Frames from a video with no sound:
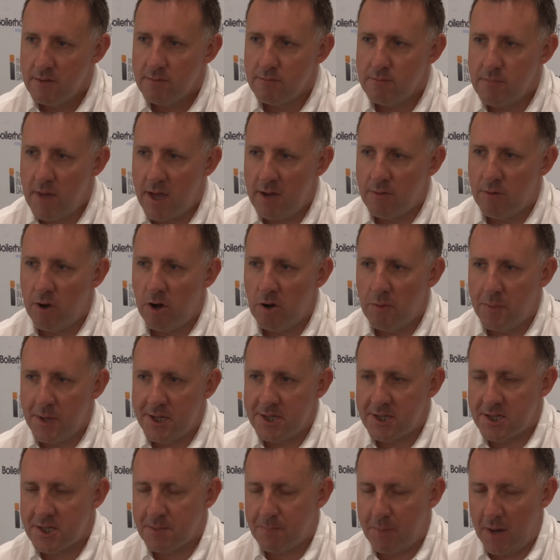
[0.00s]
may well be
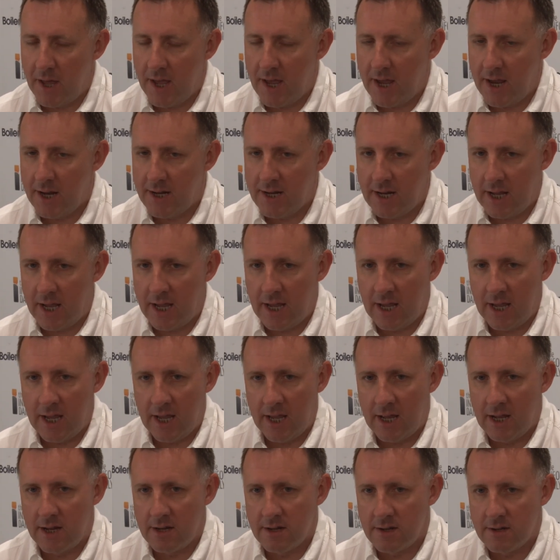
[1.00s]
displayed
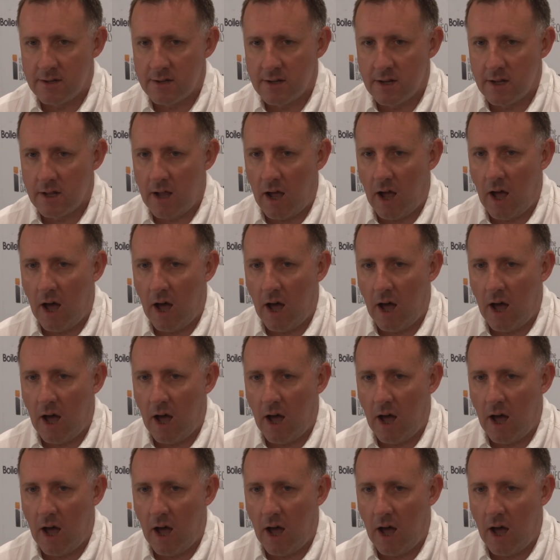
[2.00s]
in